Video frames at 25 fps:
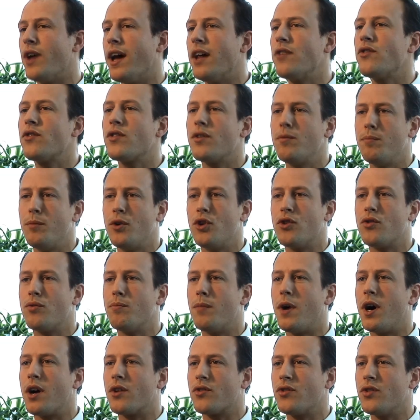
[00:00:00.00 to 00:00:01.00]
To enter
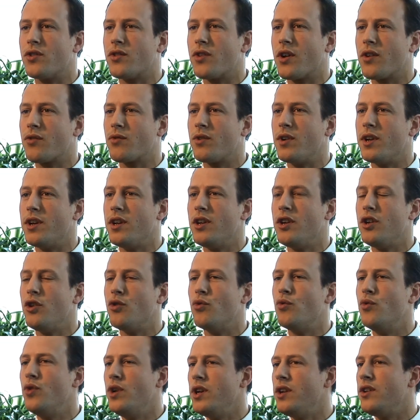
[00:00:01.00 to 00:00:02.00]
emerging markets successfully,
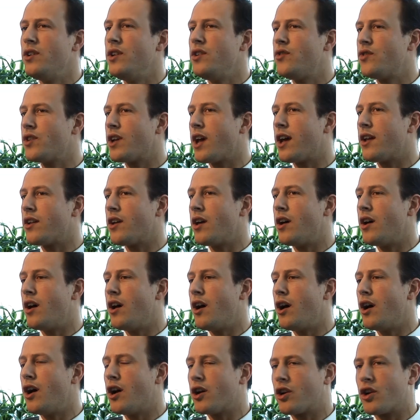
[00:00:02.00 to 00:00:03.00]
you really need to get
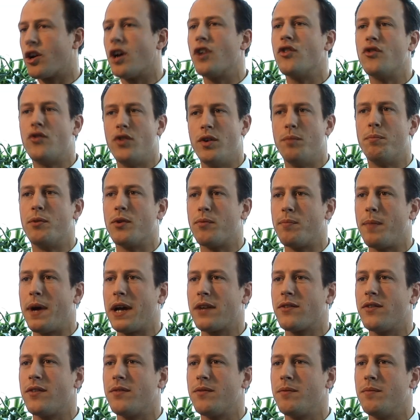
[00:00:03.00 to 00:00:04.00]
a country
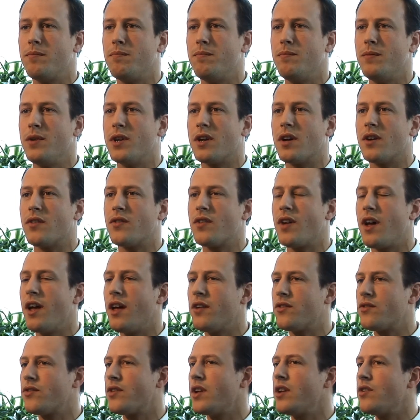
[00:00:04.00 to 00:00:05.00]
perspective, because
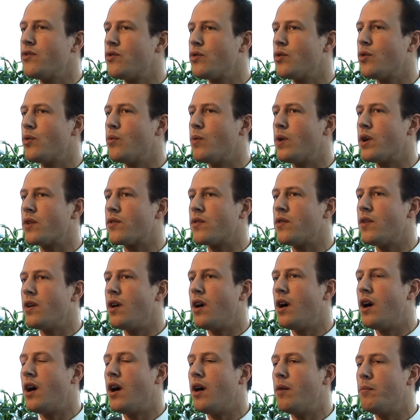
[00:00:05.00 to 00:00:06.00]
essential what
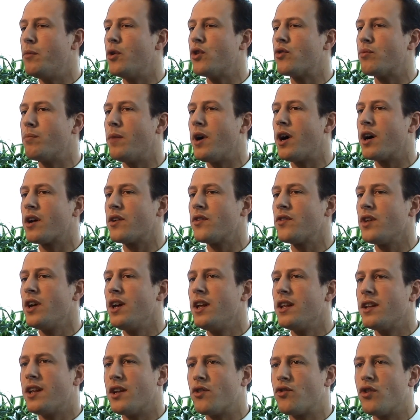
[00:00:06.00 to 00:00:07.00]
emerging markets,
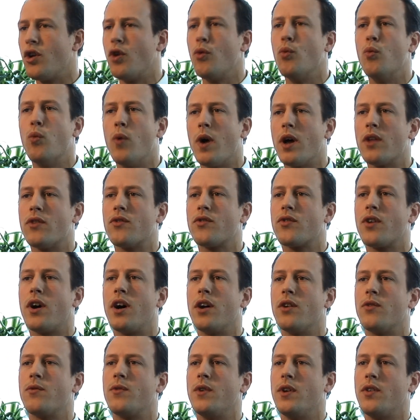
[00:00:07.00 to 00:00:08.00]
there's no one
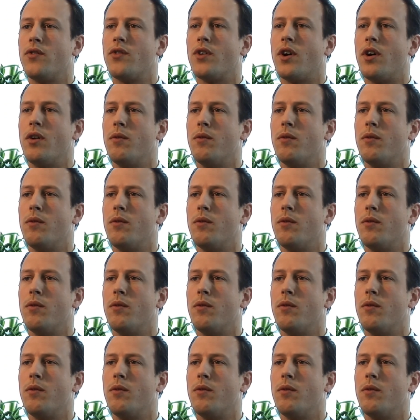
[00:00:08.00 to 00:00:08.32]
size fits